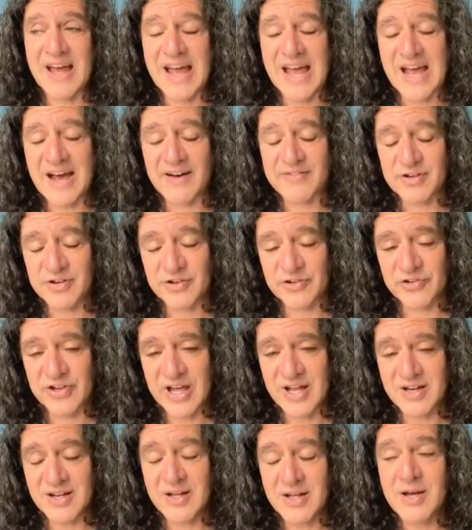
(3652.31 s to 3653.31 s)
After
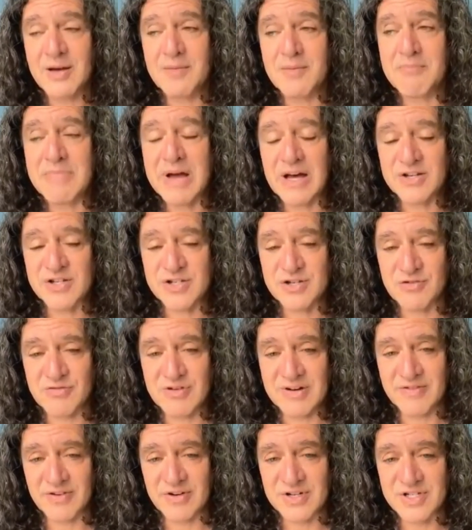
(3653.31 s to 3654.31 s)
Zen, mountains are
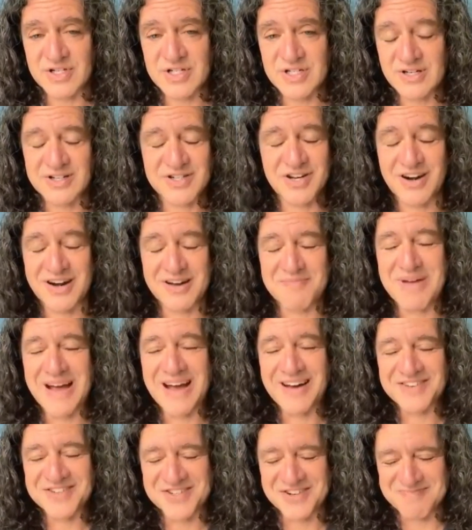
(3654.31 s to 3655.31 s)
rivers sorry
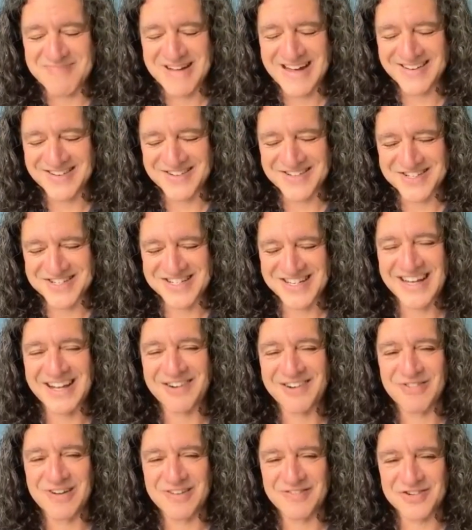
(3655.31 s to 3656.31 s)
mountains are mountains
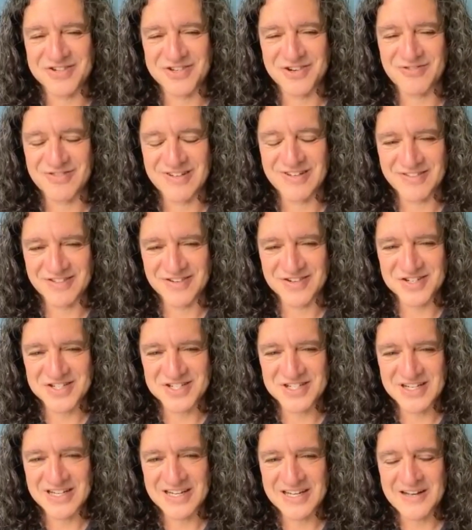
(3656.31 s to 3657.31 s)
and rivers are rivers